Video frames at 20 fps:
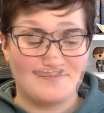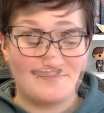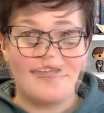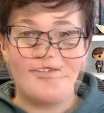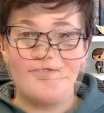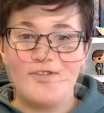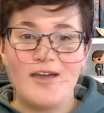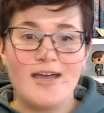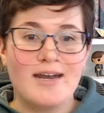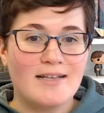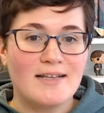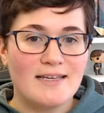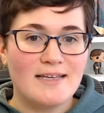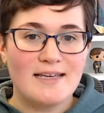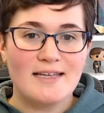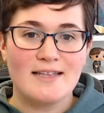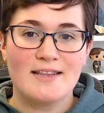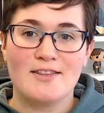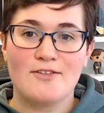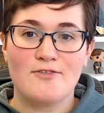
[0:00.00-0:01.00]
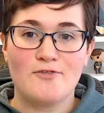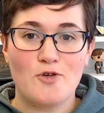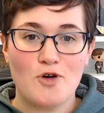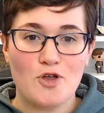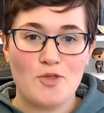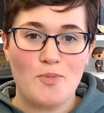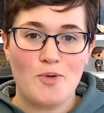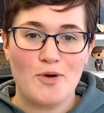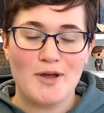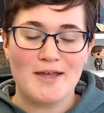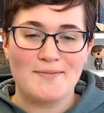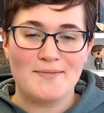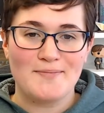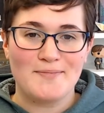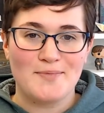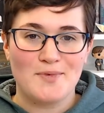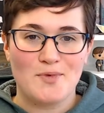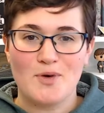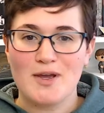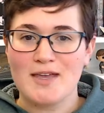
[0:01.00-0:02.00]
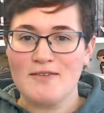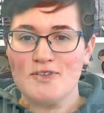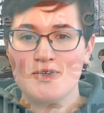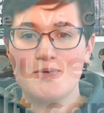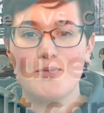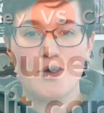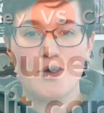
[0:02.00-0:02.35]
And finally, the fourth point, what gives you